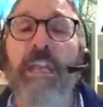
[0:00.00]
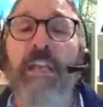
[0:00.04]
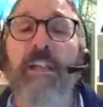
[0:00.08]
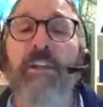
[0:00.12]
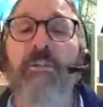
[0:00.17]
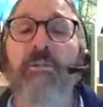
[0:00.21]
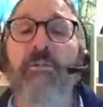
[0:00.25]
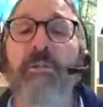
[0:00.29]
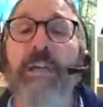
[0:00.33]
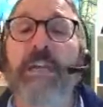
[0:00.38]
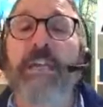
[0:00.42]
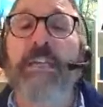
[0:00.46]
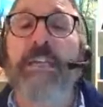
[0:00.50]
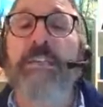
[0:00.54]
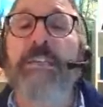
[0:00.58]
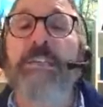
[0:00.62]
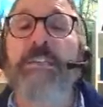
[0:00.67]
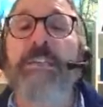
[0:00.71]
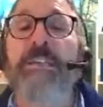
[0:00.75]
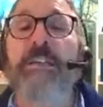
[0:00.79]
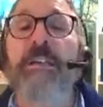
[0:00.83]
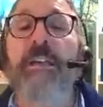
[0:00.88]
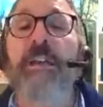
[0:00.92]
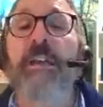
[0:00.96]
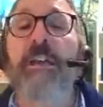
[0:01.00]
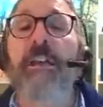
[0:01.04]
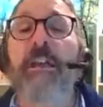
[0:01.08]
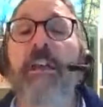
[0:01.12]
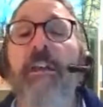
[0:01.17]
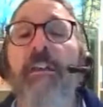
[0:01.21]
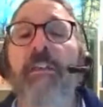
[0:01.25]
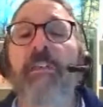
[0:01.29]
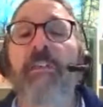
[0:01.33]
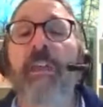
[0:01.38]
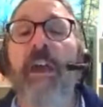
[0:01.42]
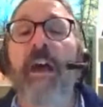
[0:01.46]
Do we increase
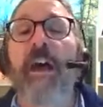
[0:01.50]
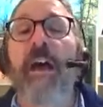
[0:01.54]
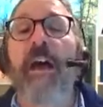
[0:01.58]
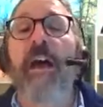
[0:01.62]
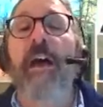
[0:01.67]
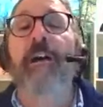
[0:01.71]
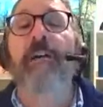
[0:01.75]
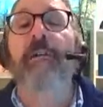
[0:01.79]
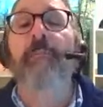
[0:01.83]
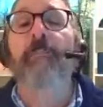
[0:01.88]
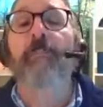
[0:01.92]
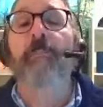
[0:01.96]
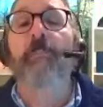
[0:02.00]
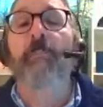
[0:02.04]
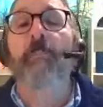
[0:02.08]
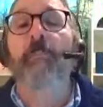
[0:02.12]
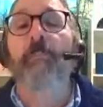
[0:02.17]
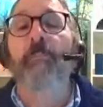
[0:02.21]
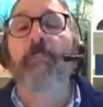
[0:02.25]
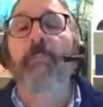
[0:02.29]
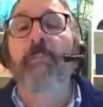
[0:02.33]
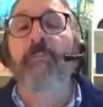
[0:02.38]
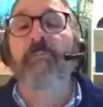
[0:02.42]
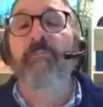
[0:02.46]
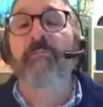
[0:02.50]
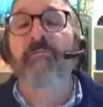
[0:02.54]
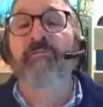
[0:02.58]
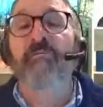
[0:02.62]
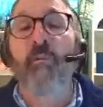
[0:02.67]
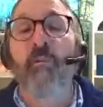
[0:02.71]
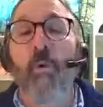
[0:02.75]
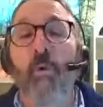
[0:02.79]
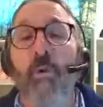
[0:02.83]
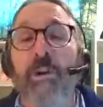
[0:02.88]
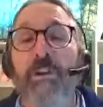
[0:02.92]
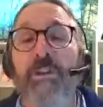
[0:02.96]
the
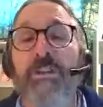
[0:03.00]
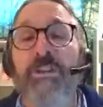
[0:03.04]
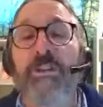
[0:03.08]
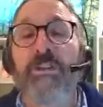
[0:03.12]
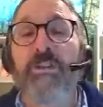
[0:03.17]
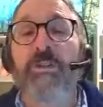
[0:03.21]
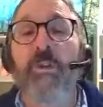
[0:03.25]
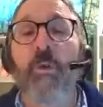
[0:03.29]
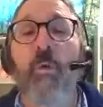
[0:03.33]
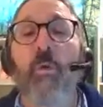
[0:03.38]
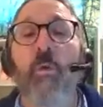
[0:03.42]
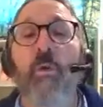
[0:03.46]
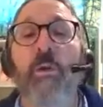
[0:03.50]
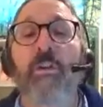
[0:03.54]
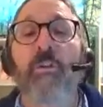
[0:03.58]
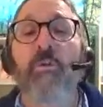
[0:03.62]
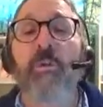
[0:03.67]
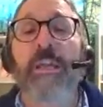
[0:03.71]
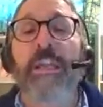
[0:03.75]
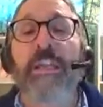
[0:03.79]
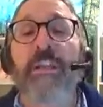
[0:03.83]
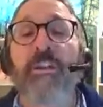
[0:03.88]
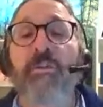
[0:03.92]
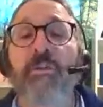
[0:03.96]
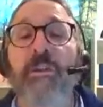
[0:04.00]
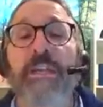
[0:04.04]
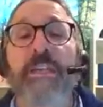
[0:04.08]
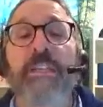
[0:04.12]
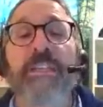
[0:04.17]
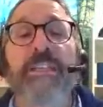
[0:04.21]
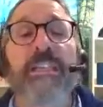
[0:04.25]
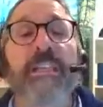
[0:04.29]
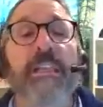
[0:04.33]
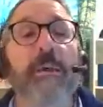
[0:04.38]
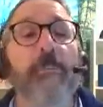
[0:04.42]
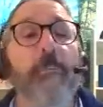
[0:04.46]
force or do we
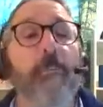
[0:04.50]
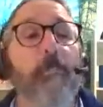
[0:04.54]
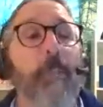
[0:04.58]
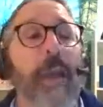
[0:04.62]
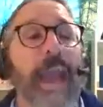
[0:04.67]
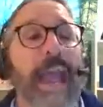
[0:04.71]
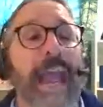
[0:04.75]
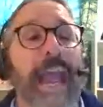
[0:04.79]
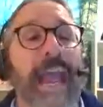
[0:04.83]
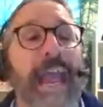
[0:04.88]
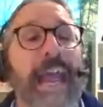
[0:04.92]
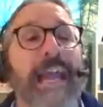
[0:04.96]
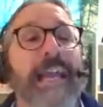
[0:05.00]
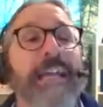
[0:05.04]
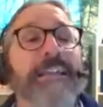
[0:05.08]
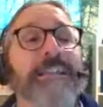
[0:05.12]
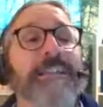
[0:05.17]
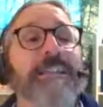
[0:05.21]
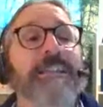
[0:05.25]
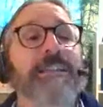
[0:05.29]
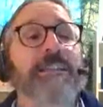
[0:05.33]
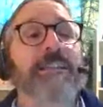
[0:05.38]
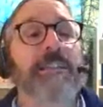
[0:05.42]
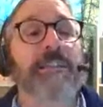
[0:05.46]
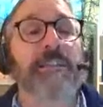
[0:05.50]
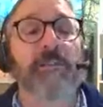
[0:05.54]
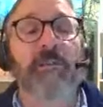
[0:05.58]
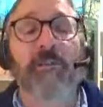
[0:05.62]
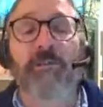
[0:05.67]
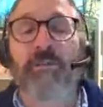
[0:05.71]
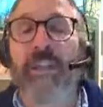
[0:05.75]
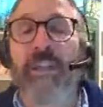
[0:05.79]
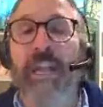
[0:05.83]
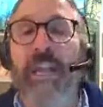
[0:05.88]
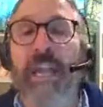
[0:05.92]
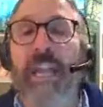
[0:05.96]
increase the
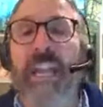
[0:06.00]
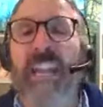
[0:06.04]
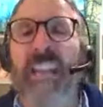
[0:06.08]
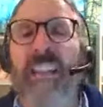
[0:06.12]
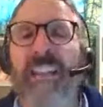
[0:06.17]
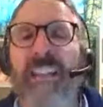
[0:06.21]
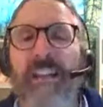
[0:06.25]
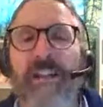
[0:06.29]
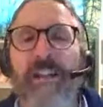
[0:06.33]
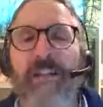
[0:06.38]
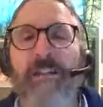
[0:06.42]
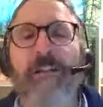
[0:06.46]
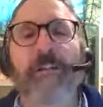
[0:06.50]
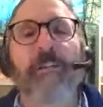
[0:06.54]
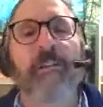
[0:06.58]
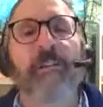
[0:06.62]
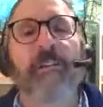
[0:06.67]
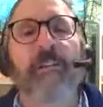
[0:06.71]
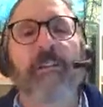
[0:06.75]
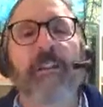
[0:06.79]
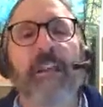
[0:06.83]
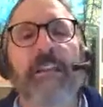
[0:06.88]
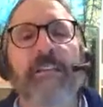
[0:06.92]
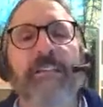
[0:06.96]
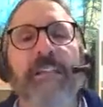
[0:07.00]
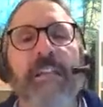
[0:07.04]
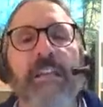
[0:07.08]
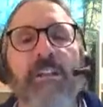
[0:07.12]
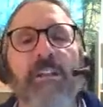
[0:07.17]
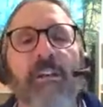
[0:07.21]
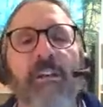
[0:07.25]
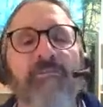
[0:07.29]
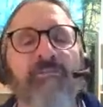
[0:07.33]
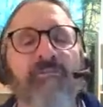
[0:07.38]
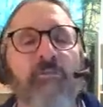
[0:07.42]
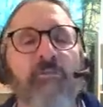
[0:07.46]
mass? Okay. It's
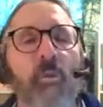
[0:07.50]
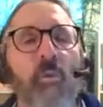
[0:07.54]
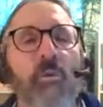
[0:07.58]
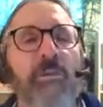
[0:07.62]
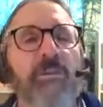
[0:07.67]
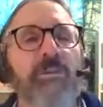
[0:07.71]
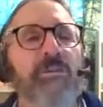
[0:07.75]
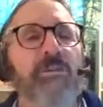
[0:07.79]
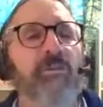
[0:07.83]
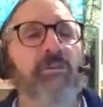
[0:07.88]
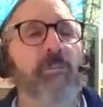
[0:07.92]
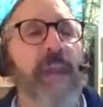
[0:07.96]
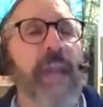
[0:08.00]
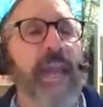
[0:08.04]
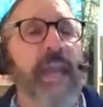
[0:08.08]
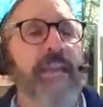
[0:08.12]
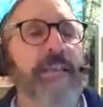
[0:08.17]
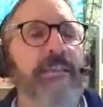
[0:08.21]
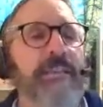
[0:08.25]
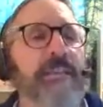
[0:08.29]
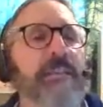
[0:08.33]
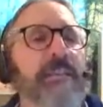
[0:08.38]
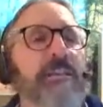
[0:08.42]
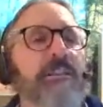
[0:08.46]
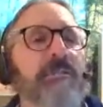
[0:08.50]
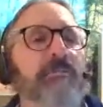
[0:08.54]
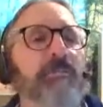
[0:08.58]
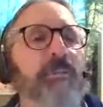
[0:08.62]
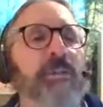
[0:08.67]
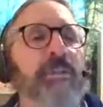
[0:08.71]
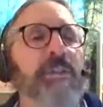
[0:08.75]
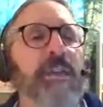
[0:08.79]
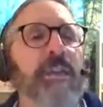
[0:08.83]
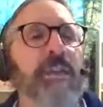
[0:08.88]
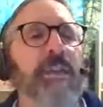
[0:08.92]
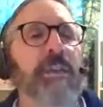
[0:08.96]
either force or mass in
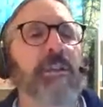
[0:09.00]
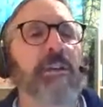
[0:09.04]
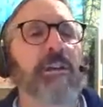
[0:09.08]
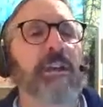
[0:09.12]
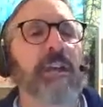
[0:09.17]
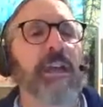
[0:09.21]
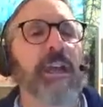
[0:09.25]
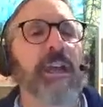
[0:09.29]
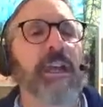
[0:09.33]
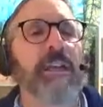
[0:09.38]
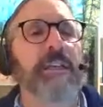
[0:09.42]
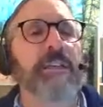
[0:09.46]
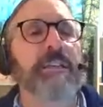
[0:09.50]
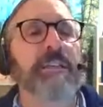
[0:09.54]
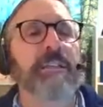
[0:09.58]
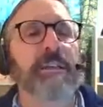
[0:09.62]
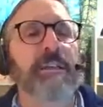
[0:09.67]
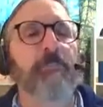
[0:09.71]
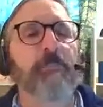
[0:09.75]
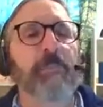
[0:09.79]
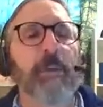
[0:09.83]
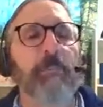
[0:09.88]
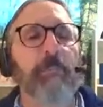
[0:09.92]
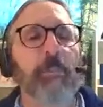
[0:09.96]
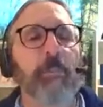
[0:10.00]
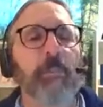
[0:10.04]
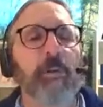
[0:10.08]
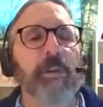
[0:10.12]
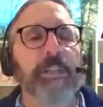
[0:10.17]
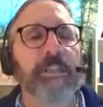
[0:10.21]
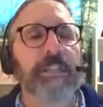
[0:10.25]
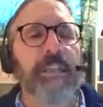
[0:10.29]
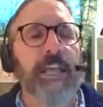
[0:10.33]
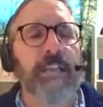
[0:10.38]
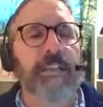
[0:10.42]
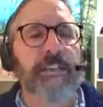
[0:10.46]
this particular case. Some people
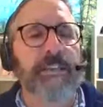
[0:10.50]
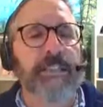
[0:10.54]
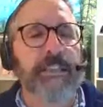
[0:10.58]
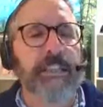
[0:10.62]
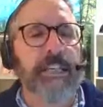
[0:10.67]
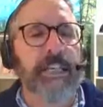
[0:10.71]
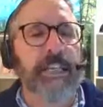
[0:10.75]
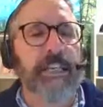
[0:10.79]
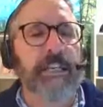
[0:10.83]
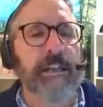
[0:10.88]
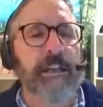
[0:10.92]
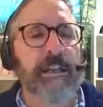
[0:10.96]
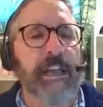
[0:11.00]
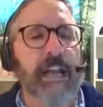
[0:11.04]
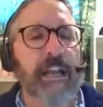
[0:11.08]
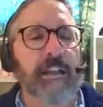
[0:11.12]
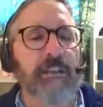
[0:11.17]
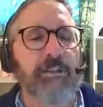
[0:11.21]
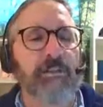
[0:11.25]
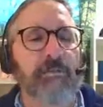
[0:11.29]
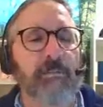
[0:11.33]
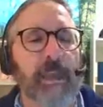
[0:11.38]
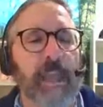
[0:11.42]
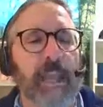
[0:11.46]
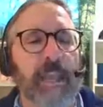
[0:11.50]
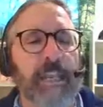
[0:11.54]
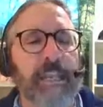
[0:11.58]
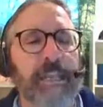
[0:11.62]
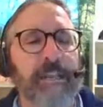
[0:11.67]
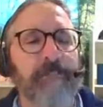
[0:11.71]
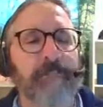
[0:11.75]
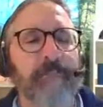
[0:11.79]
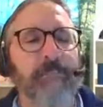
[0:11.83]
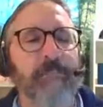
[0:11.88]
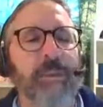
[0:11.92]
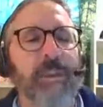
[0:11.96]
put density and not too
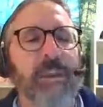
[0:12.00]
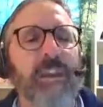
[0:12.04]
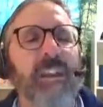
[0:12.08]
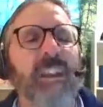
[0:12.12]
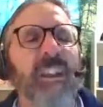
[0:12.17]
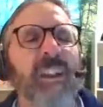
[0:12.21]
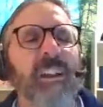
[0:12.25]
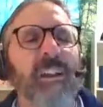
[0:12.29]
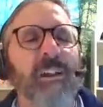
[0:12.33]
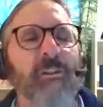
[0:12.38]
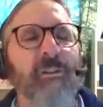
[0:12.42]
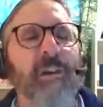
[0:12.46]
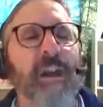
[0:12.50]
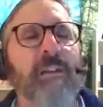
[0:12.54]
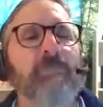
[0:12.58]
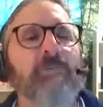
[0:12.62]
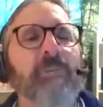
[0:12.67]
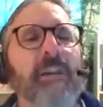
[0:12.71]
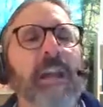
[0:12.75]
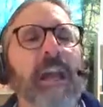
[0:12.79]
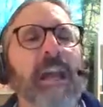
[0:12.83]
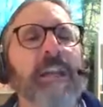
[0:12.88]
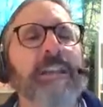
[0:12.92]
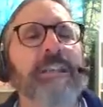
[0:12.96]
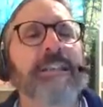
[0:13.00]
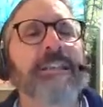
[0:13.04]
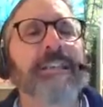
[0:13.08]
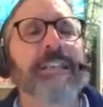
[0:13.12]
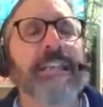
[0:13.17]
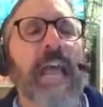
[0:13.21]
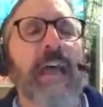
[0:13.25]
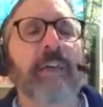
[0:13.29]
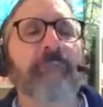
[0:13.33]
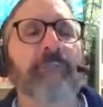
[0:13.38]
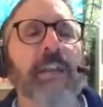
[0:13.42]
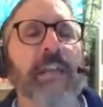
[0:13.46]
many, right? We got
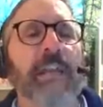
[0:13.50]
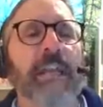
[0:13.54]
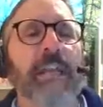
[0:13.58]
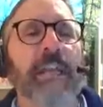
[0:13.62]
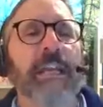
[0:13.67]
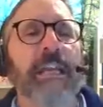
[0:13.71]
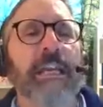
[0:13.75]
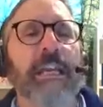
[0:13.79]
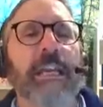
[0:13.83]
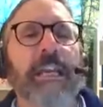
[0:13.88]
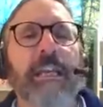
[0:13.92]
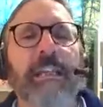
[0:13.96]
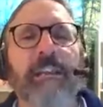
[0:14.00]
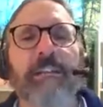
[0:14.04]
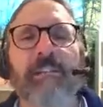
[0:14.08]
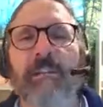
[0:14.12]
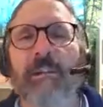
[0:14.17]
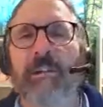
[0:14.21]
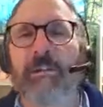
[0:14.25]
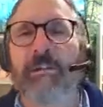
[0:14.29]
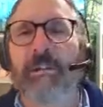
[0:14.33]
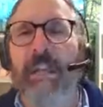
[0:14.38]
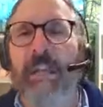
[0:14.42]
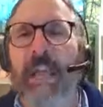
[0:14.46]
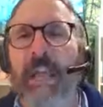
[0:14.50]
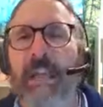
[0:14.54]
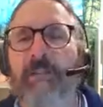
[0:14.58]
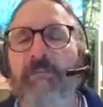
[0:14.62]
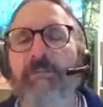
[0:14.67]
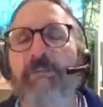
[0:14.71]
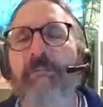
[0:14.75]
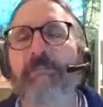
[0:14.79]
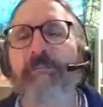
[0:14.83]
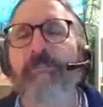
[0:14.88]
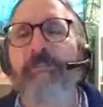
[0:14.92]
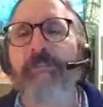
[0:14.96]
7.
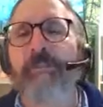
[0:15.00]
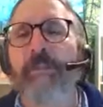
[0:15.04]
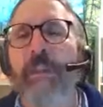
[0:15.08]
Okay.